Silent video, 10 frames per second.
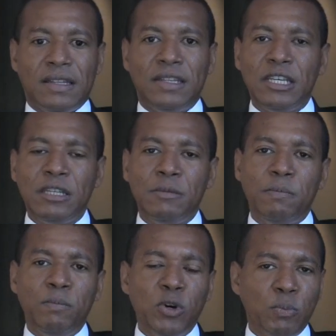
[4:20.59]
This
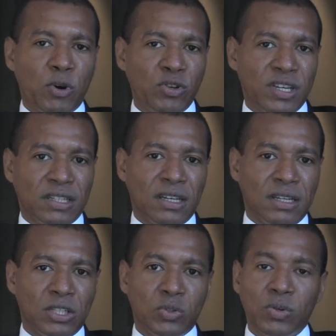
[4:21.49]
book
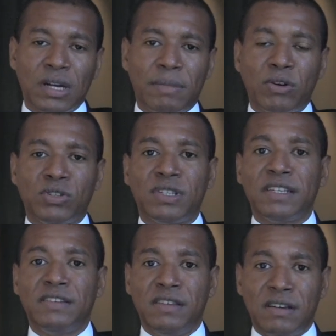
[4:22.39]
project took about
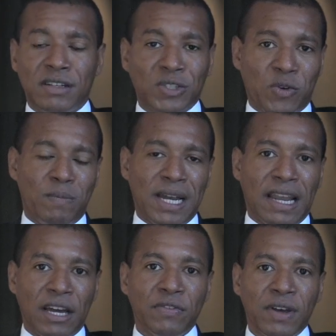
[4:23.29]
6 years of my
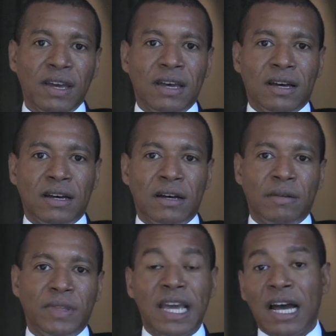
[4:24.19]
life.
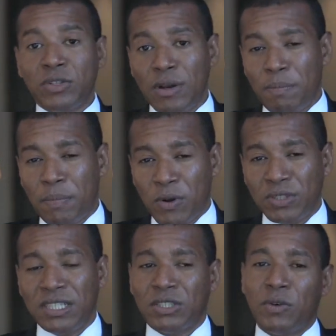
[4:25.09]
The actual
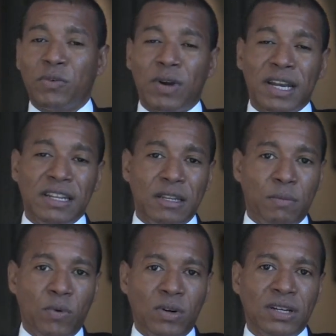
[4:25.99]
process of writing the
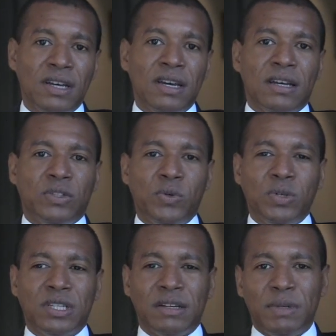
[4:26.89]
book
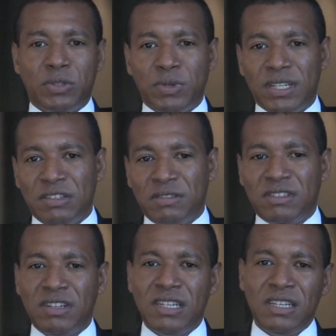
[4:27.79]
took between
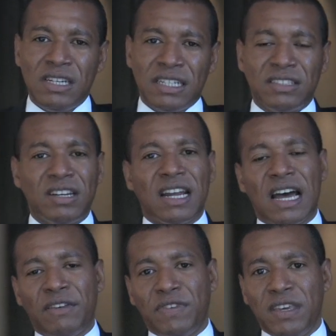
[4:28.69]
3 and
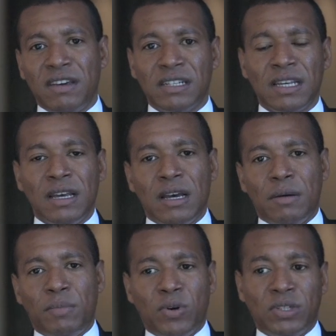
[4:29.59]
3.5 years,
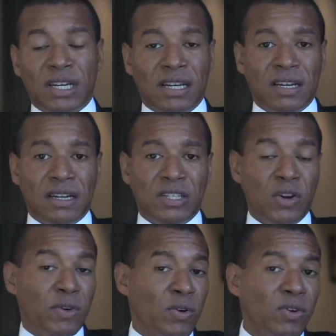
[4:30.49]
but
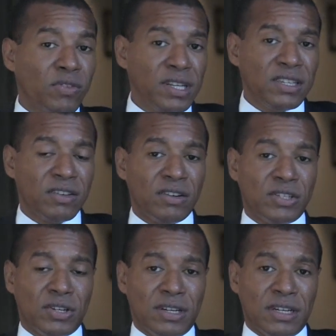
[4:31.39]
the overall
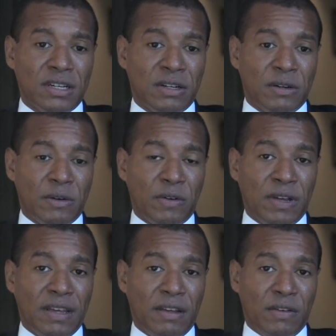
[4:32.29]
research
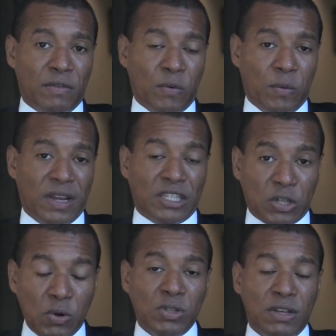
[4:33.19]

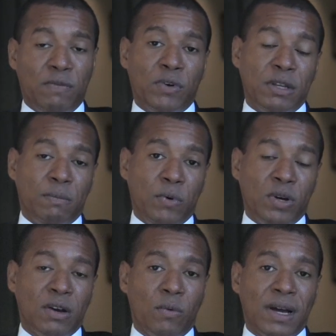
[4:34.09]
exclusive for the
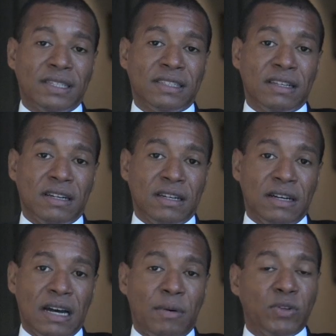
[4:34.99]
book was
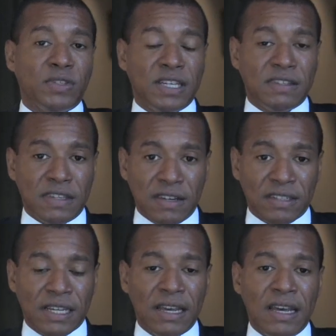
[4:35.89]
about 6
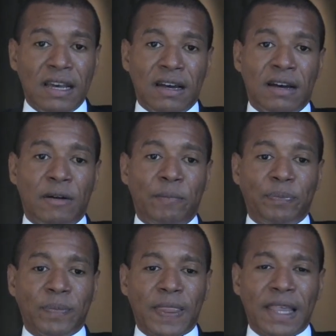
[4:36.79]
years.
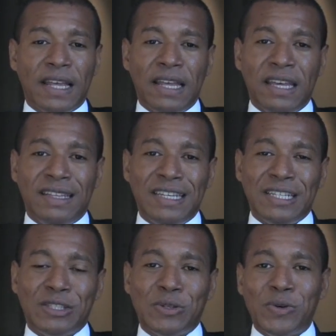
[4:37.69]

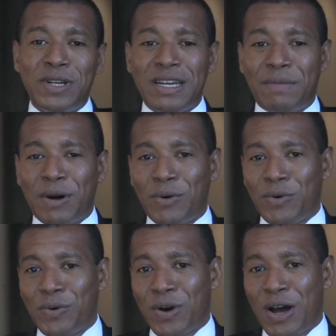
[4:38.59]
The story
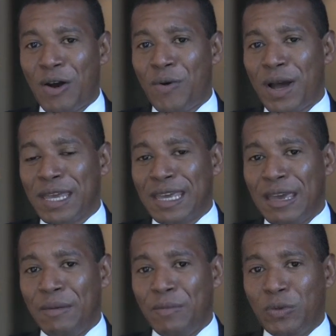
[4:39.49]
about how I
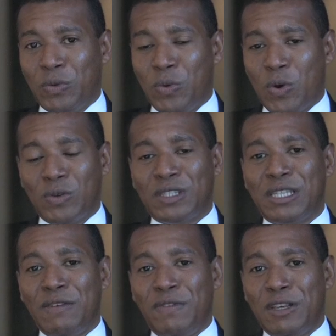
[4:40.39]
came to
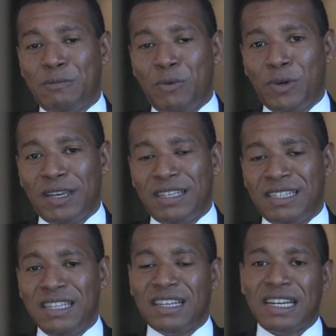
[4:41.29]
conceive this book
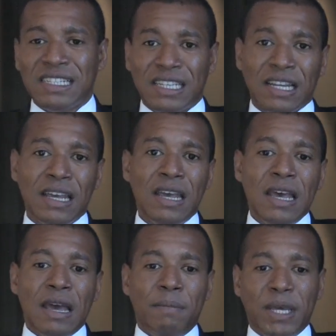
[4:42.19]
is interesting
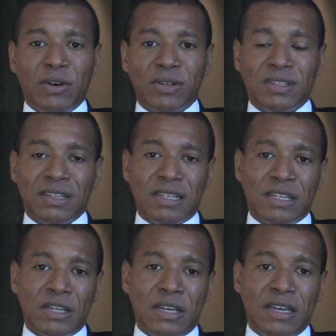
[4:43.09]
because
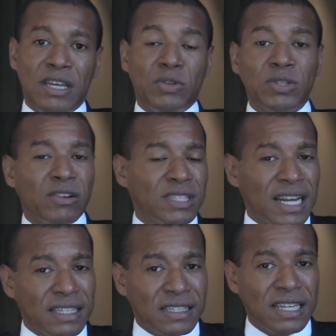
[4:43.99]
in
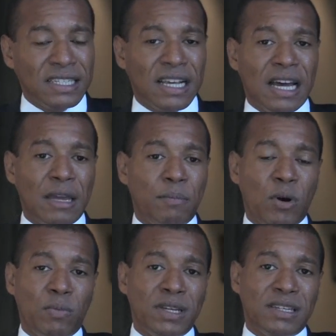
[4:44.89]
2006 I
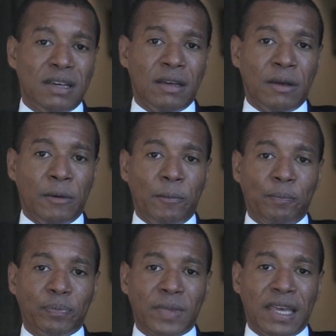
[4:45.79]
published
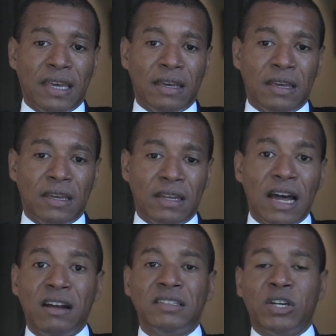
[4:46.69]
an
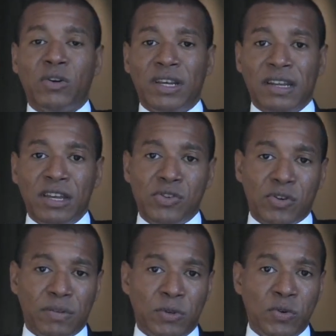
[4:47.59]
article in Nature
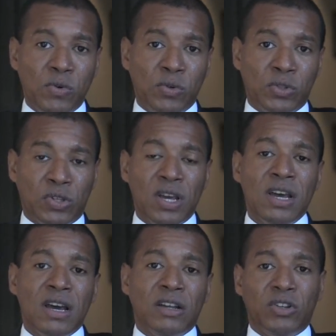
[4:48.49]
Reviews
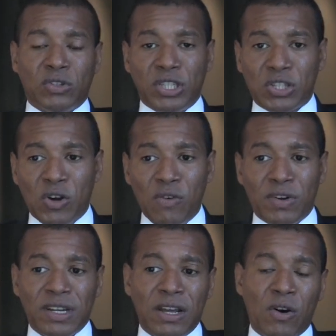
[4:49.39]
Drug
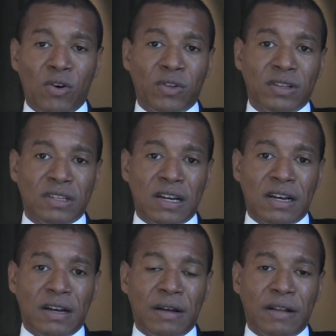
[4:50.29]
Discovery on
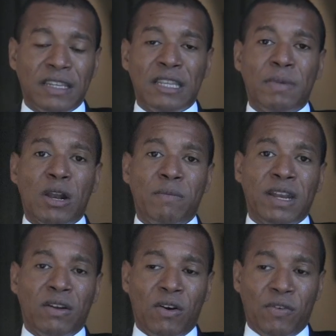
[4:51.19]
the
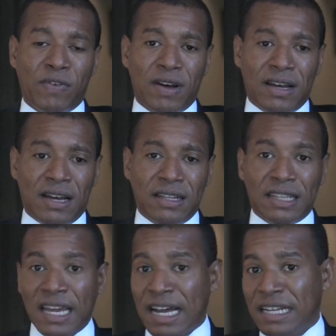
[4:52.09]
development of
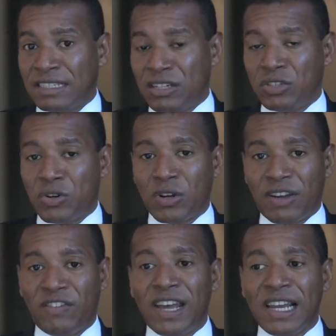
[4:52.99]
anti-cancer drug
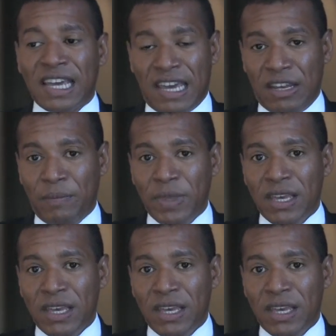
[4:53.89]
Velcade.